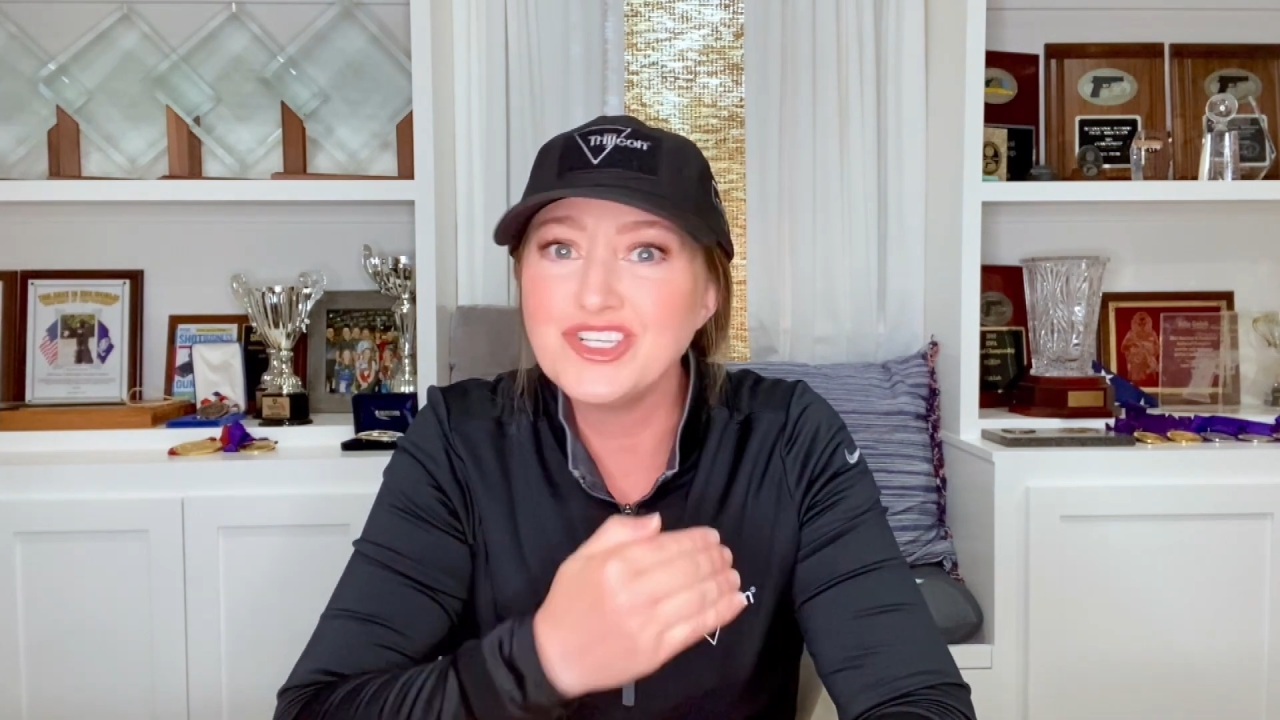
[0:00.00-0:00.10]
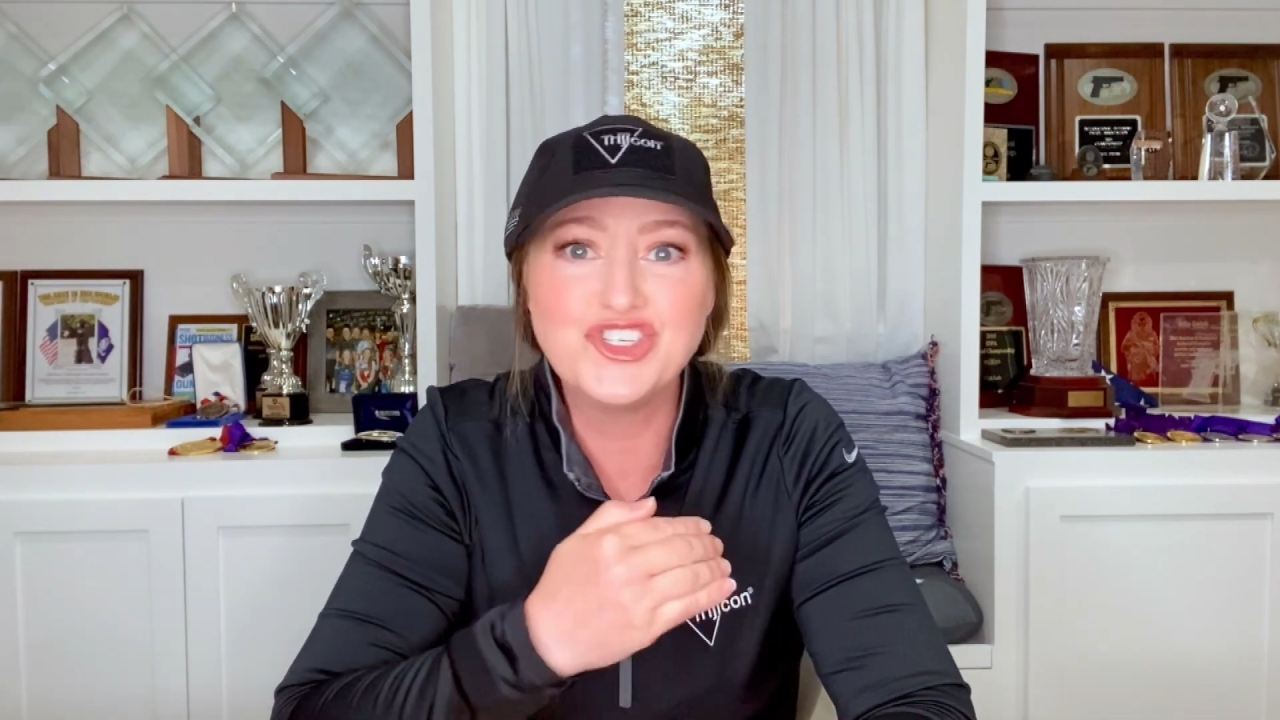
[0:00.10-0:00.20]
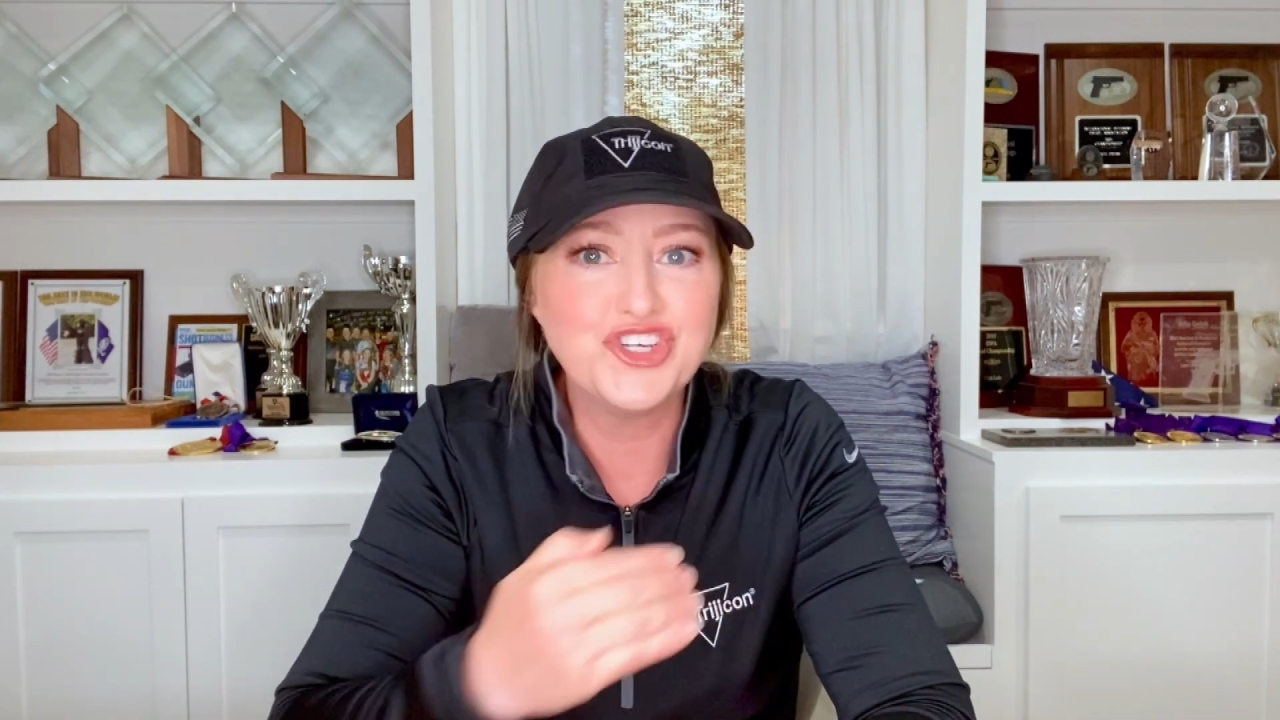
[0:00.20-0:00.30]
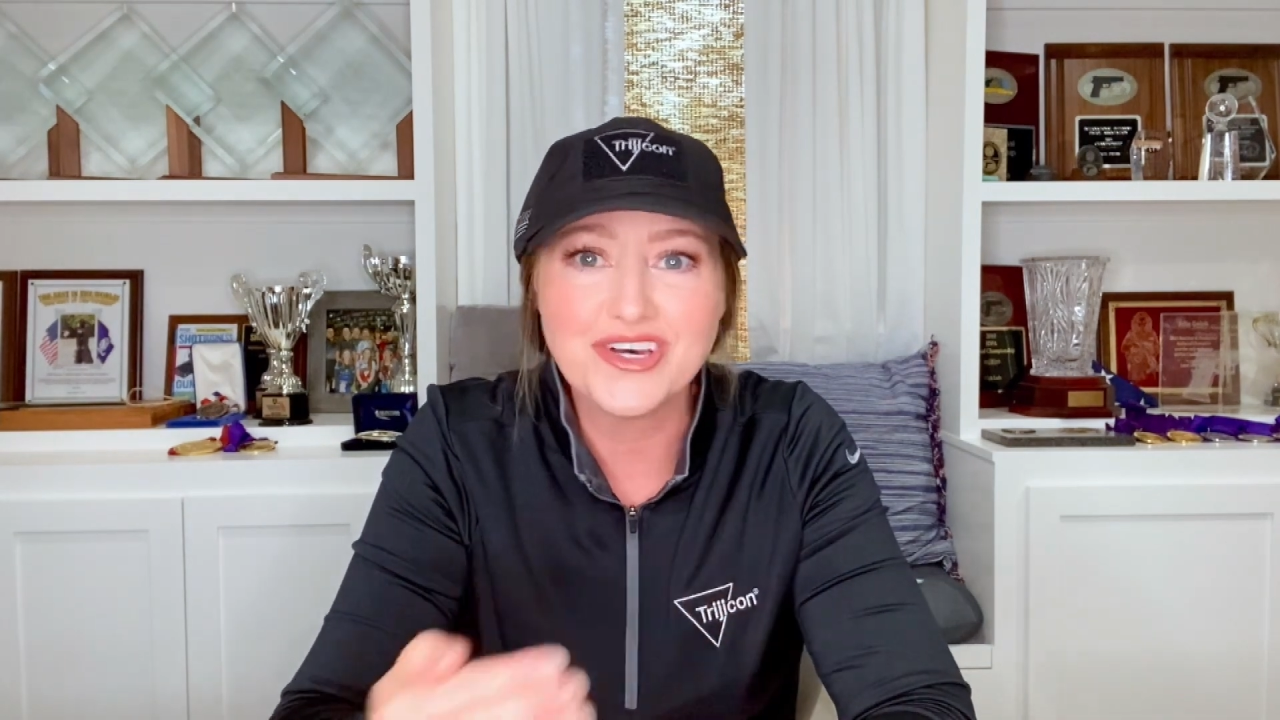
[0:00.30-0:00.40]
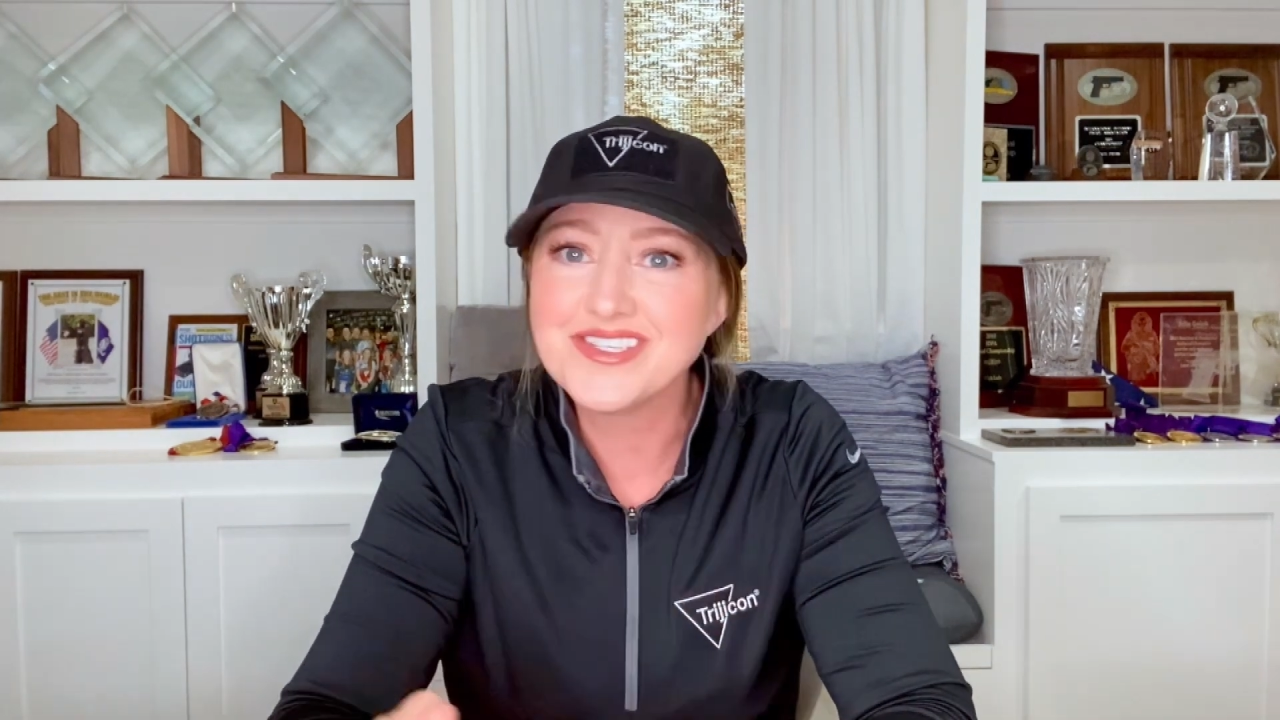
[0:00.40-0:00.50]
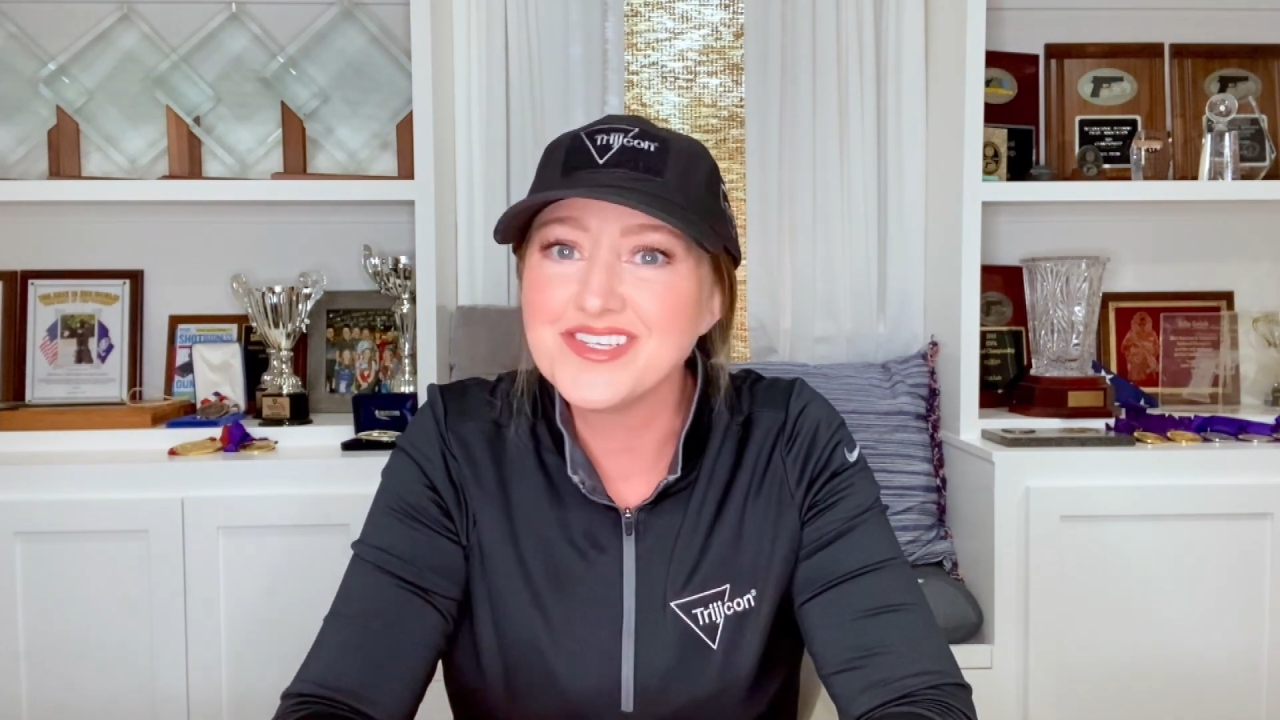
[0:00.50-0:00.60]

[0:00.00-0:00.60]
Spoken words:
just